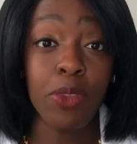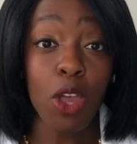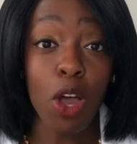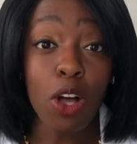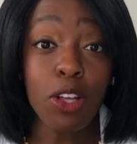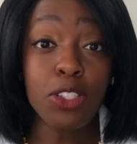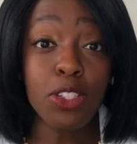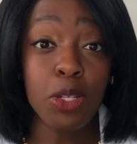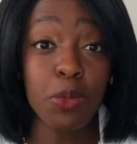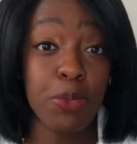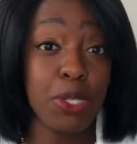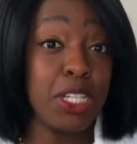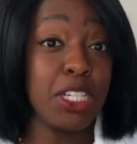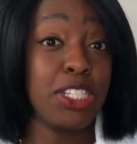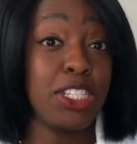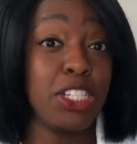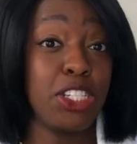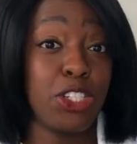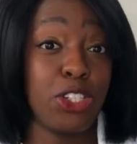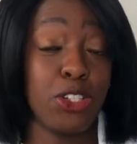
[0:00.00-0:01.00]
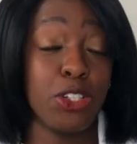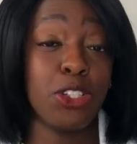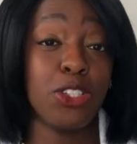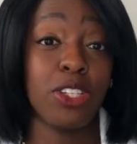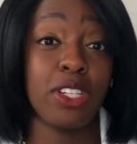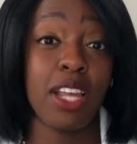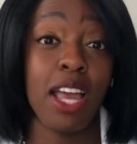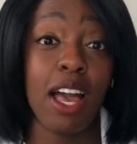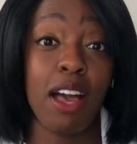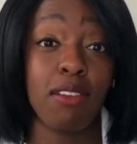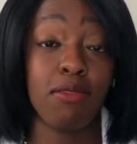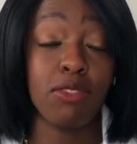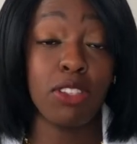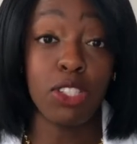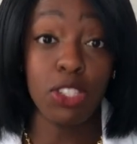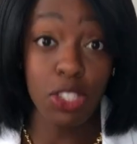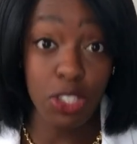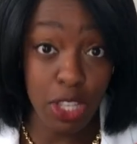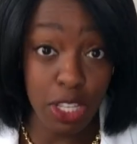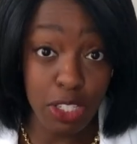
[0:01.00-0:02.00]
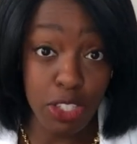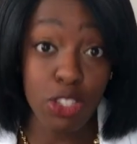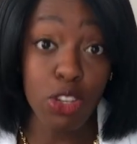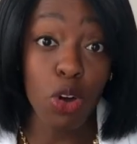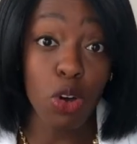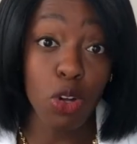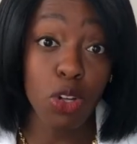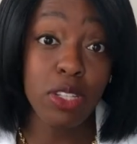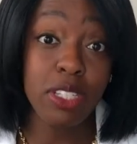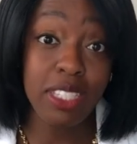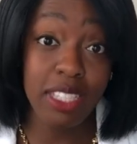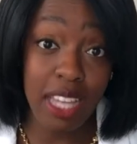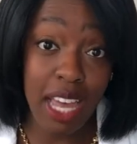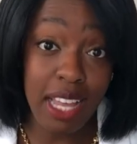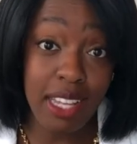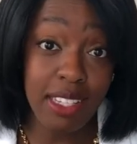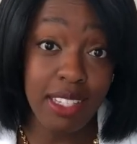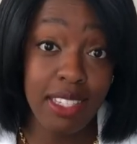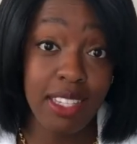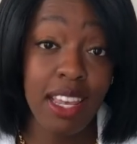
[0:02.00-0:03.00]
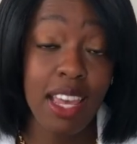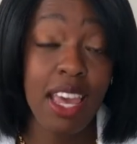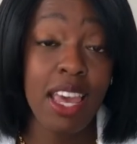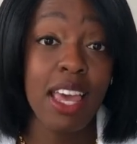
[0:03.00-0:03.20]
Also, because these children have the dull sense,